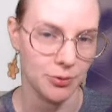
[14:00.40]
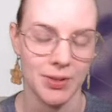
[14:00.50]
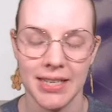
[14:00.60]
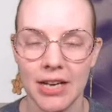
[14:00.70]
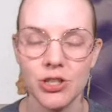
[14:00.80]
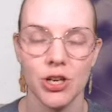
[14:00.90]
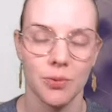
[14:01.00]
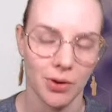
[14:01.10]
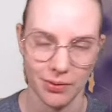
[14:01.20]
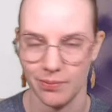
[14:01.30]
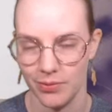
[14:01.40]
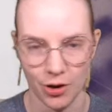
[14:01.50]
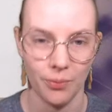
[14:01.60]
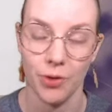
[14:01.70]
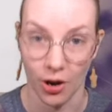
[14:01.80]
with attention were, you
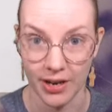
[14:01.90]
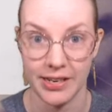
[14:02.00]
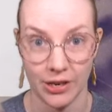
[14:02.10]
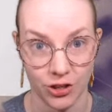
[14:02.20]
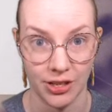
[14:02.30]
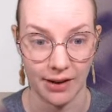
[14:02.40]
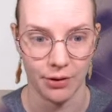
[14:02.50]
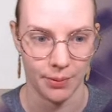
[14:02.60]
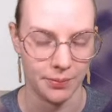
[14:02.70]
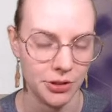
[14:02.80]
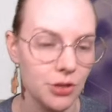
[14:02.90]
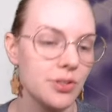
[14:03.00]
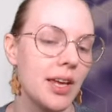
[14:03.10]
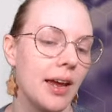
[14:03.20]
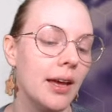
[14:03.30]
know, the architecture that everyone was
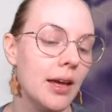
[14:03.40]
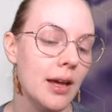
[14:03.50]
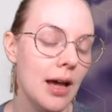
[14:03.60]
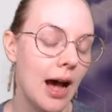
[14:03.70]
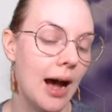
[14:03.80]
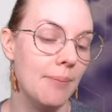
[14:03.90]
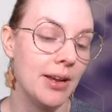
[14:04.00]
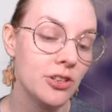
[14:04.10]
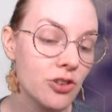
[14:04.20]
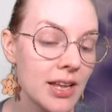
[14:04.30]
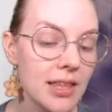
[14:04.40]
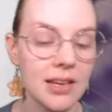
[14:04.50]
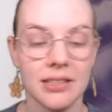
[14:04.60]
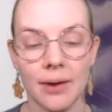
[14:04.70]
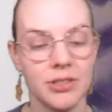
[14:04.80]
using. And to train
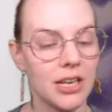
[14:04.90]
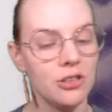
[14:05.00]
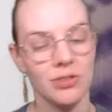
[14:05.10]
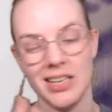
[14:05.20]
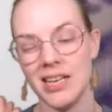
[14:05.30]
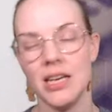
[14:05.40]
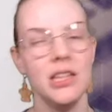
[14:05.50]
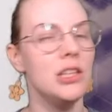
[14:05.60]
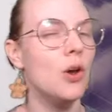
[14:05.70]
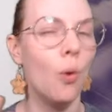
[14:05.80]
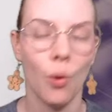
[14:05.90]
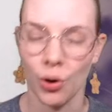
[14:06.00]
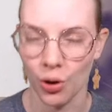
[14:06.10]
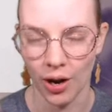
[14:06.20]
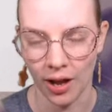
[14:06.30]
these, I would say you need in the
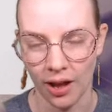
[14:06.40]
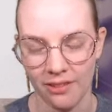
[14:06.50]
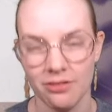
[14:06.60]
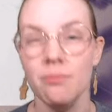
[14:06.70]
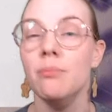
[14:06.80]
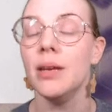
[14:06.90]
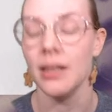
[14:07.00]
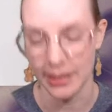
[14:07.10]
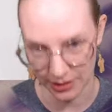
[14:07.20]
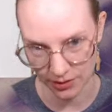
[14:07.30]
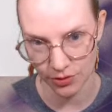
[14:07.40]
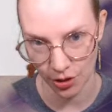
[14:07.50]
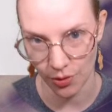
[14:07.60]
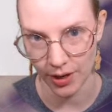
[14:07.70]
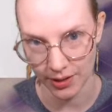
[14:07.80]
order of millions of
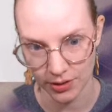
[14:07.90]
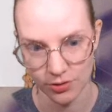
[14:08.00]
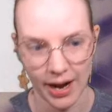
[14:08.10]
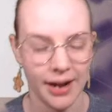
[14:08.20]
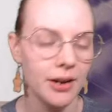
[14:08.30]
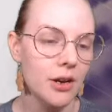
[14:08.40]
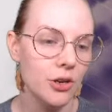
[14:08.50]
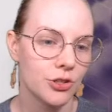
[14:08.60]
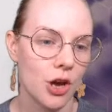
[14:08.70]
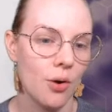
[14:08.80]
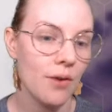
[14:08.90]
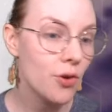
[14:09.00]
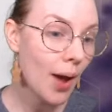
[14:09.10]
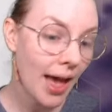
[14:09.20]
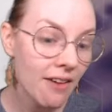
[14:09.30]
tokens, right? So if
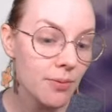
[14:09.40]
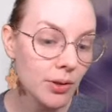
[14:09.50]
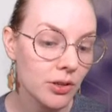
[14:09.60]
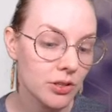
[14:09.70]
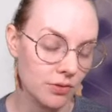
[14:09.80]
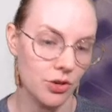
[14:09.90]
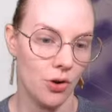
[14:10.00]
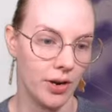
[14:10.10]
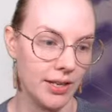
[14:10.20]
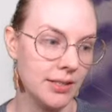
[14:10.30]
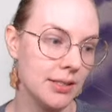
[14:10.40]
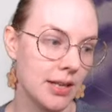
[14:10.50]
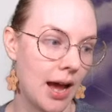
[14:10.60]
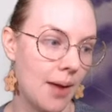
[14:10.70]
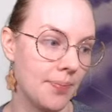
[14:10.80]
you have millions of tokens,
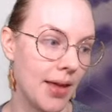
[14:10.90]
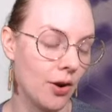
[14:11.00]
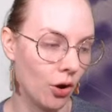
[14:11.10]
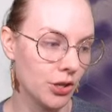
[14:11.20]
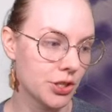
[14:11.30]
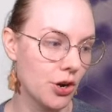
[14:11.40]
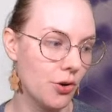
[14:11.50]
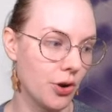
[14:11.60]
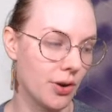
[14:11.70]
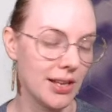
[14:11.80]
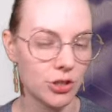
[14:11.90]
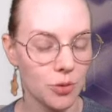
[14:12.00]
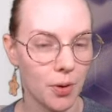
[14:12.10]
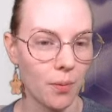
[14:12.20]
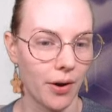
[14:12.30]
and also you're not
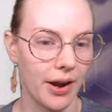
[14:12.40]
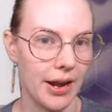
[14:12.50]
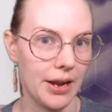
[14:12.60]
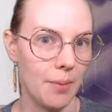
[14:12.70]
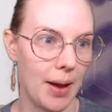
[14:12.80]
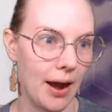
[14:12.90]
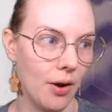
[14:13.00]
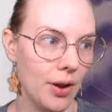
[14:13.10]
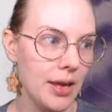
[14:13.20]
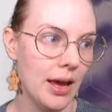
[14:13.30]
super worried about